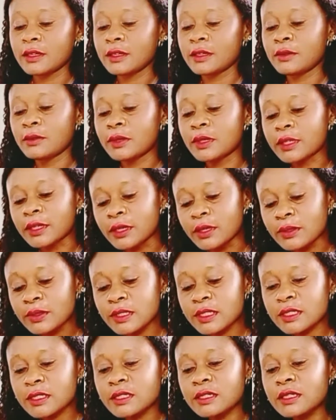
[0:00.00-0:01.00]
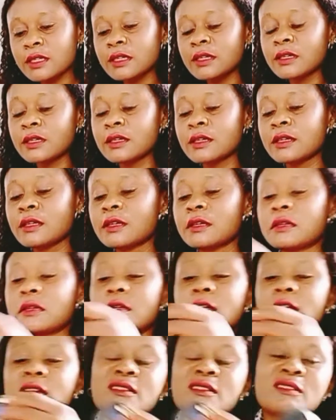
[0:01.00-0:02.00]
What else?
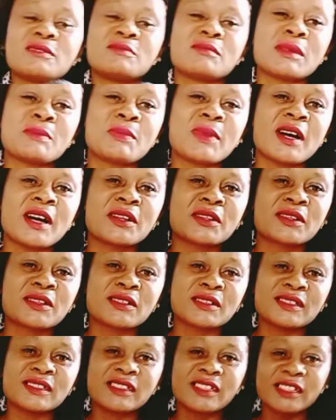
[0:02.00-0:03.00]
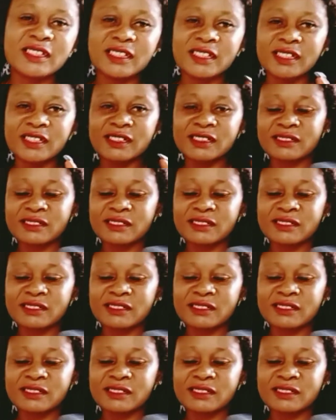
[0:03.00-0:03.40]
My powder container.